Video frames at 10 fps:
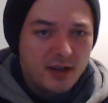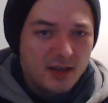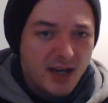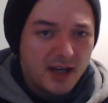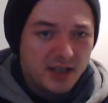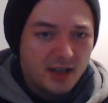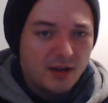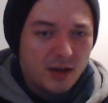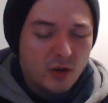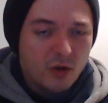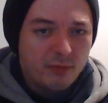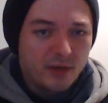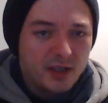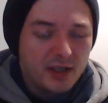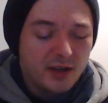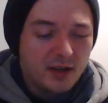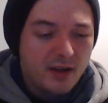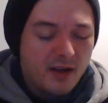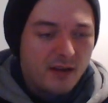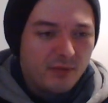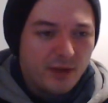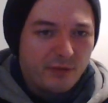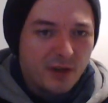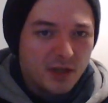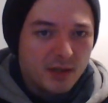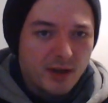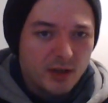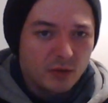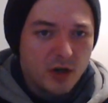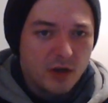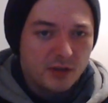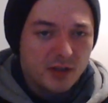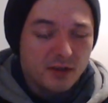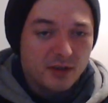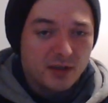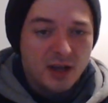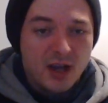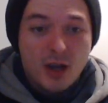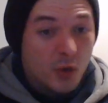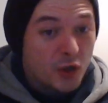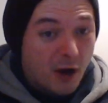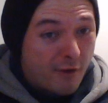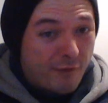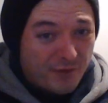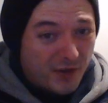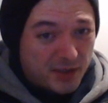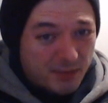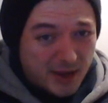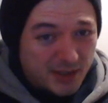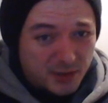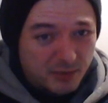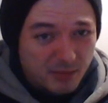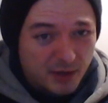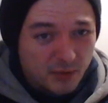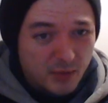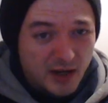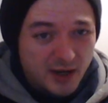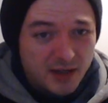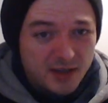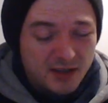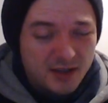yes, incorporating the fundamental constants, which are fundamental, by the way.